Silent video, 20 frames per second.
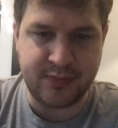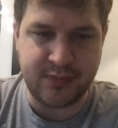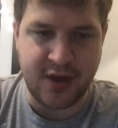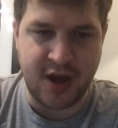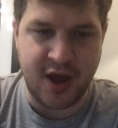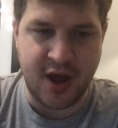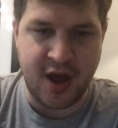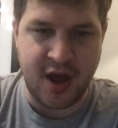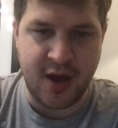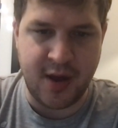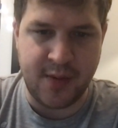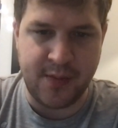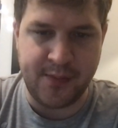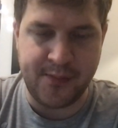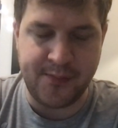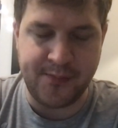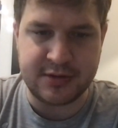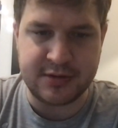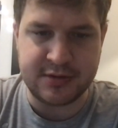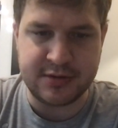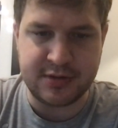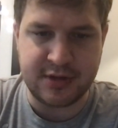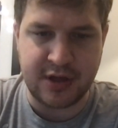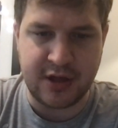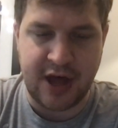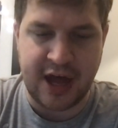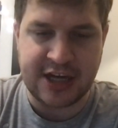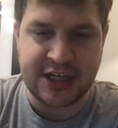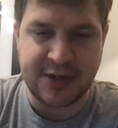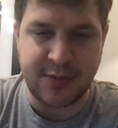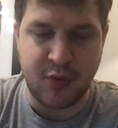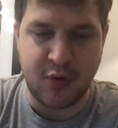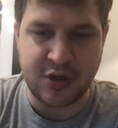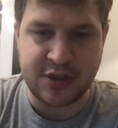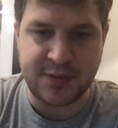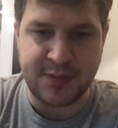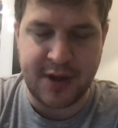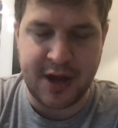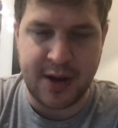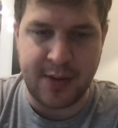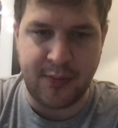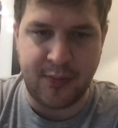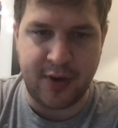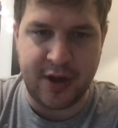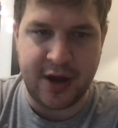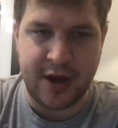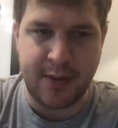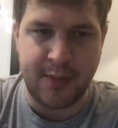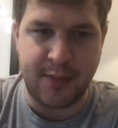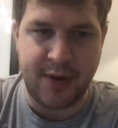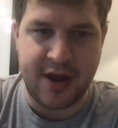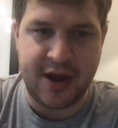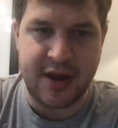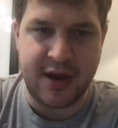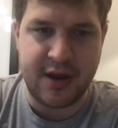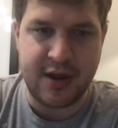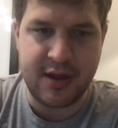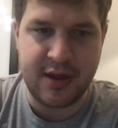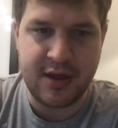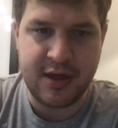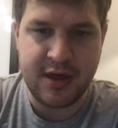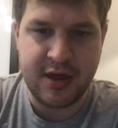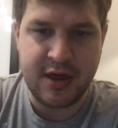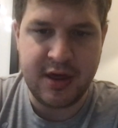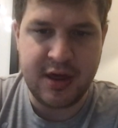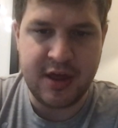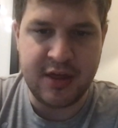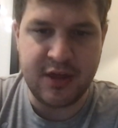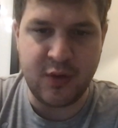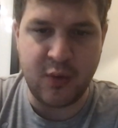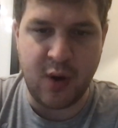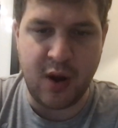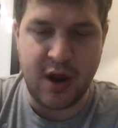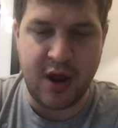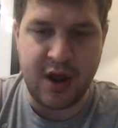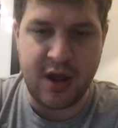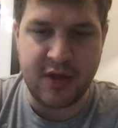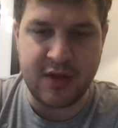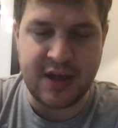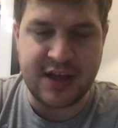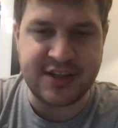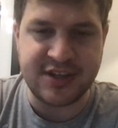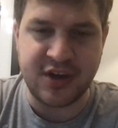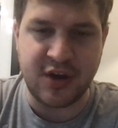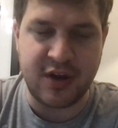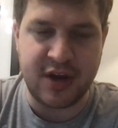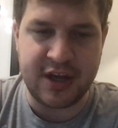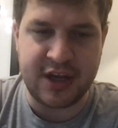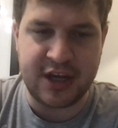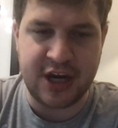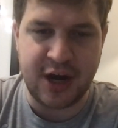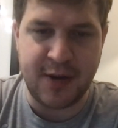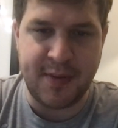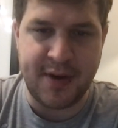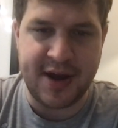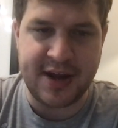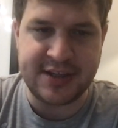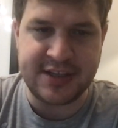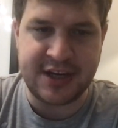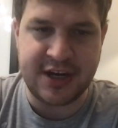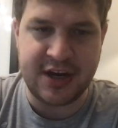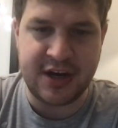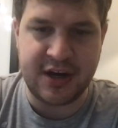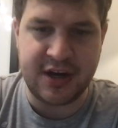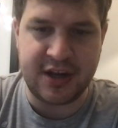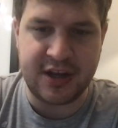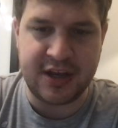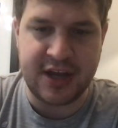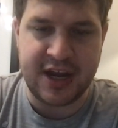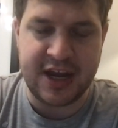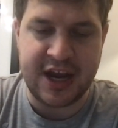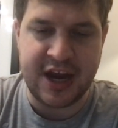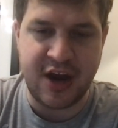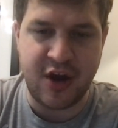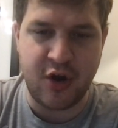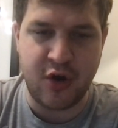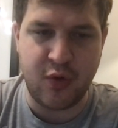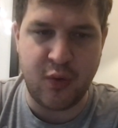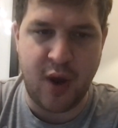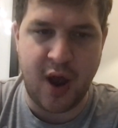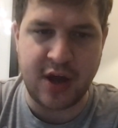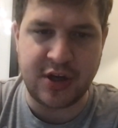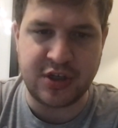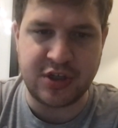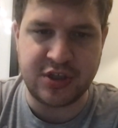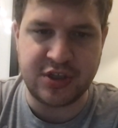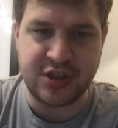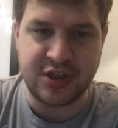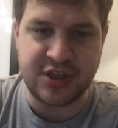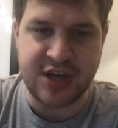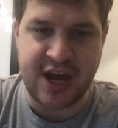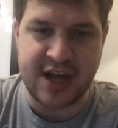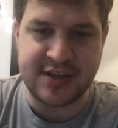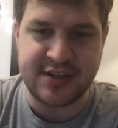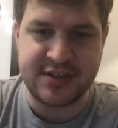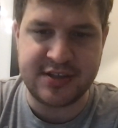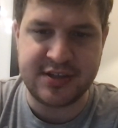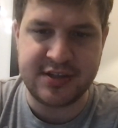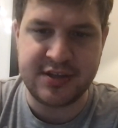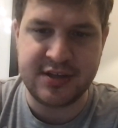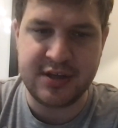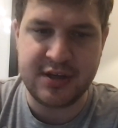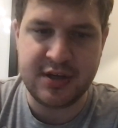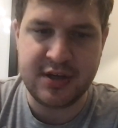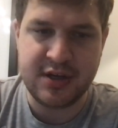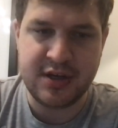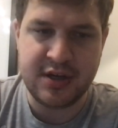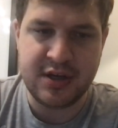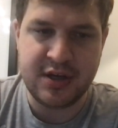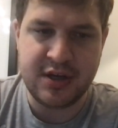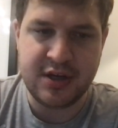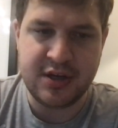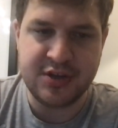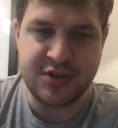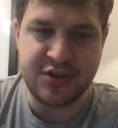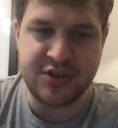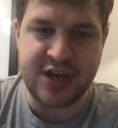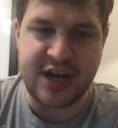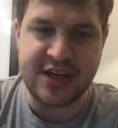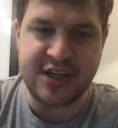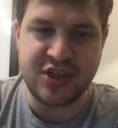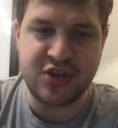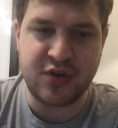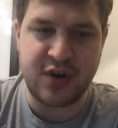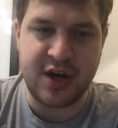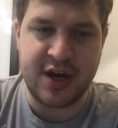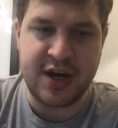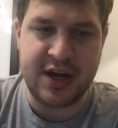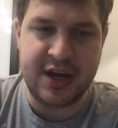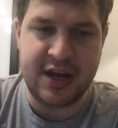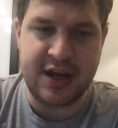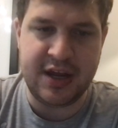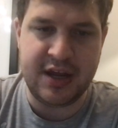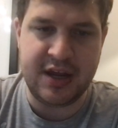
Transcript: um, Elijah Moore is a better player, but the, that's all they care about is they're getting Aaron Rodgers. The Jets, the Jets trading